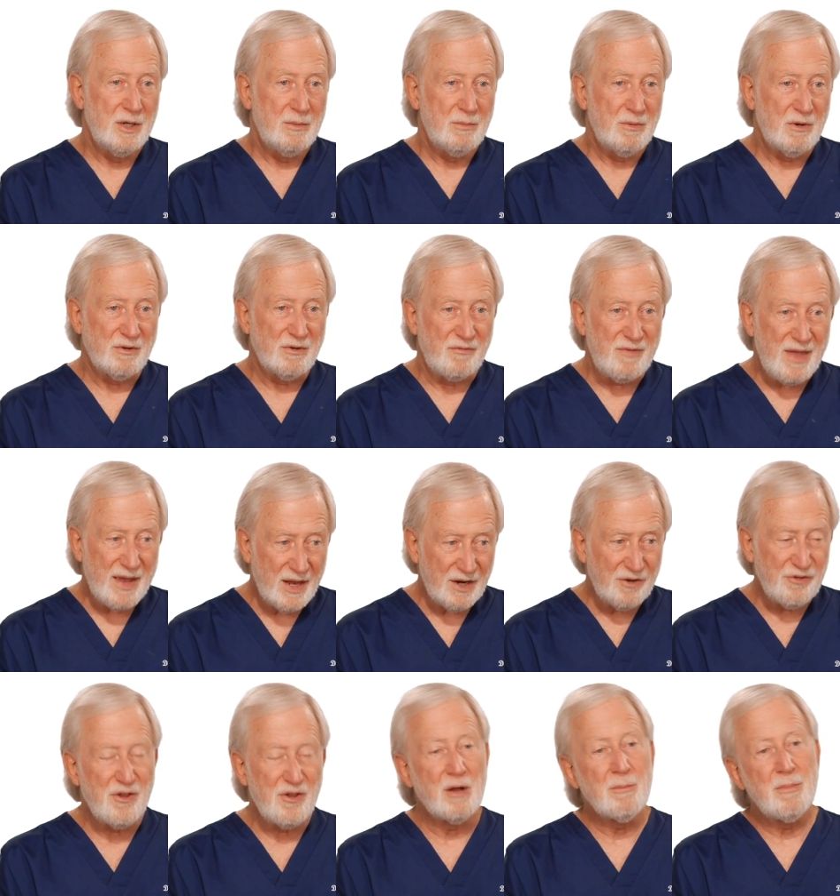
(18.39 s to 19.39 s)
Because if they
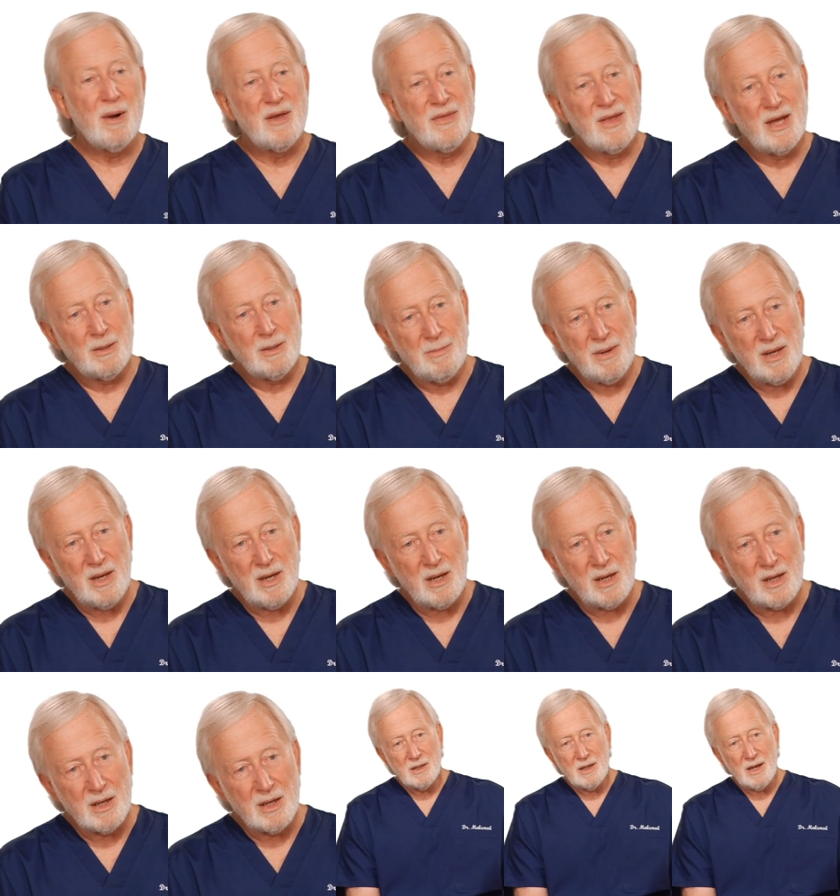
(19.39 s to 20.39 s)
get stung by that
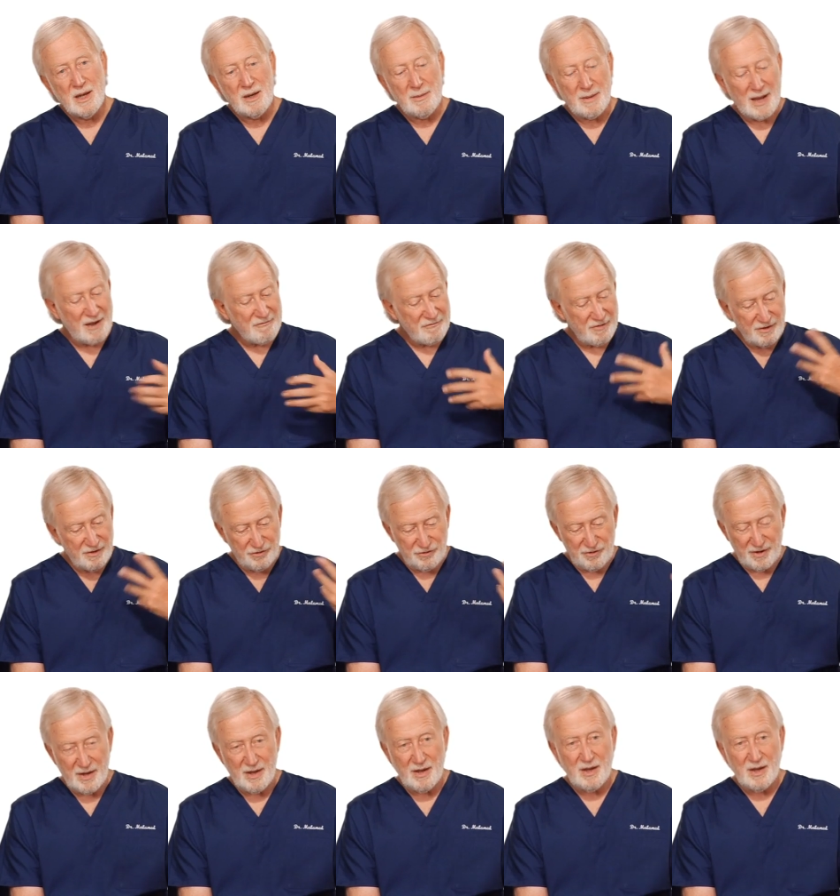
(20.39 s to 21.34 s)
bee and have this